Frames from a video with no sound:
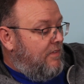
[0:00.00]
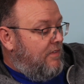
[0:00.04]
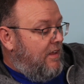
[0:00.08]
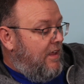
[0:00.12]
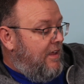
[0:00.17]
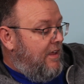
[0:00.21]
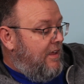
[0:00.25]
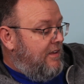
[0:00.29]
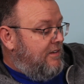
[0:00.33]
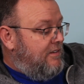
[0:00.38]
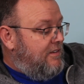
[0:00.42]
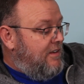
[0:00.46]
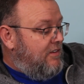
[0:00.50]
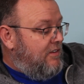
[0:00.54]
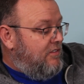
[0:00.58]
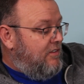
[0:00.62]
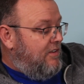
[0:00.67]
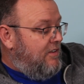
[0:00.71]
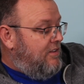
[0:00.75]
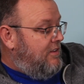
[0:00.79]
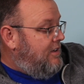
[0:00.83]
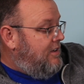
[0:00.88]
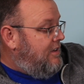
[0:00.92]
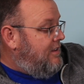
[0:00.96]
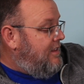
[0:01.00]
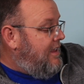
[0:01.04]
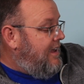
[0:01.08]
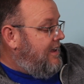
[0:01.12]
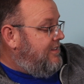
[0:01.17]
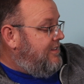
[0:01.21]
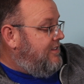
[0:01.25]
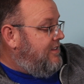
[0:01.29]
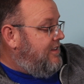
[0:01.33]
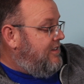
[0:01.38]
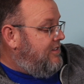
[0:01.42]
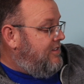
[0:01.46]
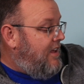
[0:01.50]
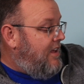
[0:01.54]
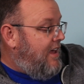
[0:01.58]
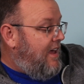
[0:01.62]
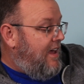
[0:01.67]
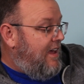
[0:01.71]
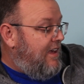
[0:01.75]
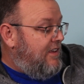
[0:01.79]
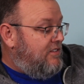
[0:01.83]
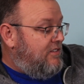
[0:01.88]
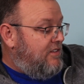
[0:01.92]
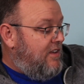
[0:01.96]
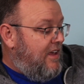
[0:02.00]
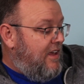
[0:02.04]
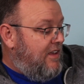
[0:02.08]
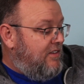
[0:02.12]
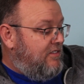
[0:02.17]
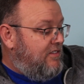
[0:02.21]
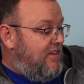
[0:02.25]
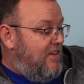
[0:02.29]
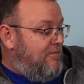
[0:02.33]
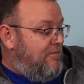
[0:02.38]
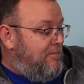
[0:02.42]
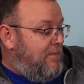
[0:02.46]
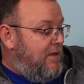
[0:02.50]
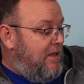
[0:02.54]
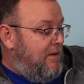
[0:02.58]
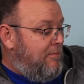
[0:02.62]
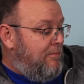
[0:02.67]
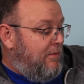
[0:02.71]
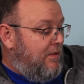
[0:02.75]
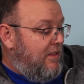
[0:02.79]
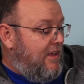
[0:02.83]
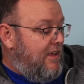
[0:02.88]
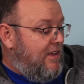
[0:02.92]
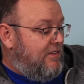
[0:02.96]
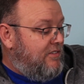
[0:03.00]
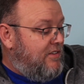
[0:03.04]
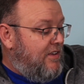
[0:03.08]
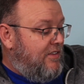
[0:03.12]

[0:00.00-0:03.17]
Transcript: it doesn't look like this has SFP plus.